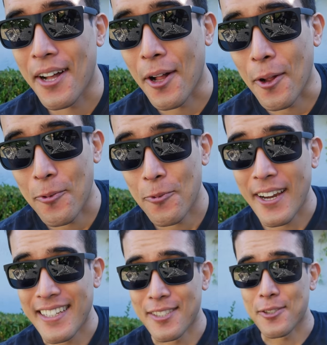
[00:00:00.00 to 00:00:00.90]

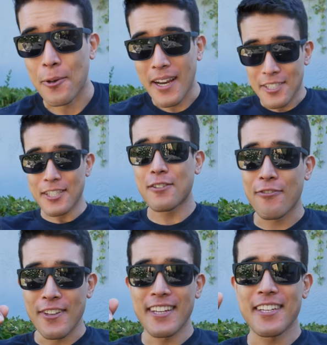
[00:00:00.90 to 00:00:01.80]
Alright, so I just
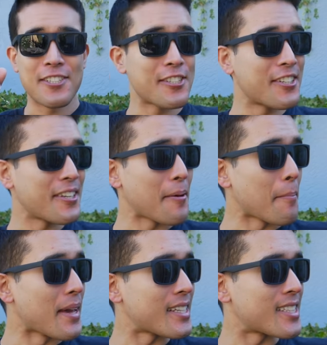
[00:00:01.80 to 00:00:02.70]
finished
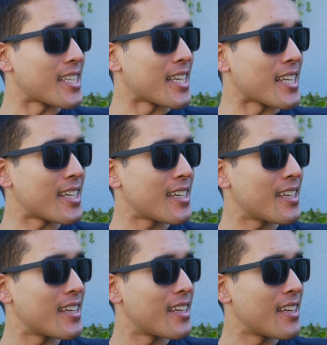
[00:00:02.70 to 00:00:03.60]
mixing
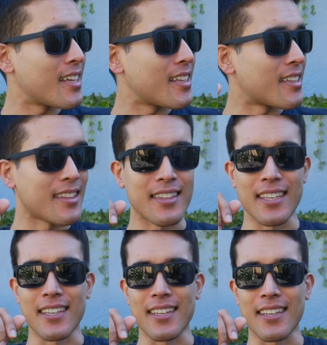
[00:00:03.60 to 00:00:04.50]

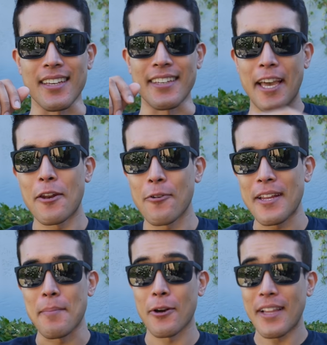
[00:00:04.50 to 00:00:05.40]
the
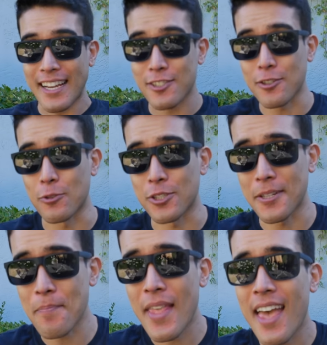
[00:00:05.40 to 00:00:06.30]
Gatorade Miralax
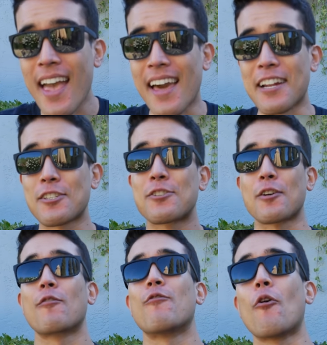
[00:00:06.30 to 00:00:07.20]
solution, and I just
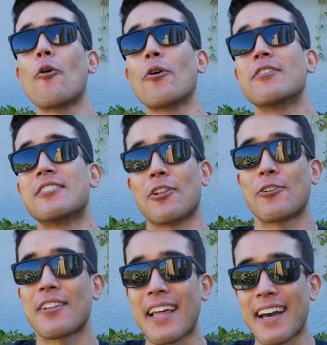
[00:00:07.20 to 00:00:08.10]
took 4
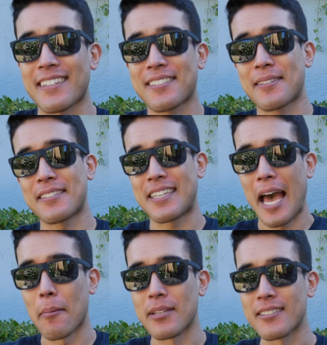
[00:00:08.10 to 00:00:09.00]
Dulcolax
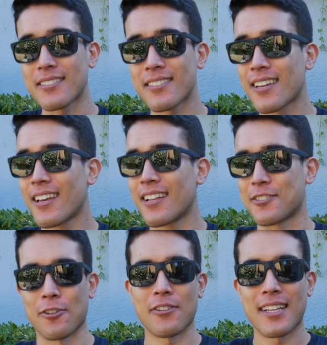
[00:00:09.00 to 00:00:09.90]
tablets.
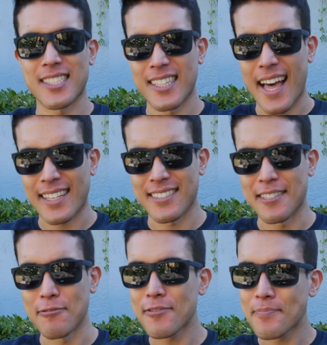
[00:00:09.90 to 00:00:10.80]
Dulcolax is a
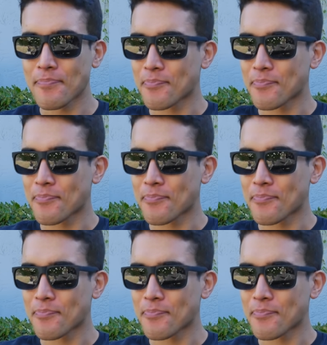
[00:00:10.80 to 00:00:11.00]
laxative.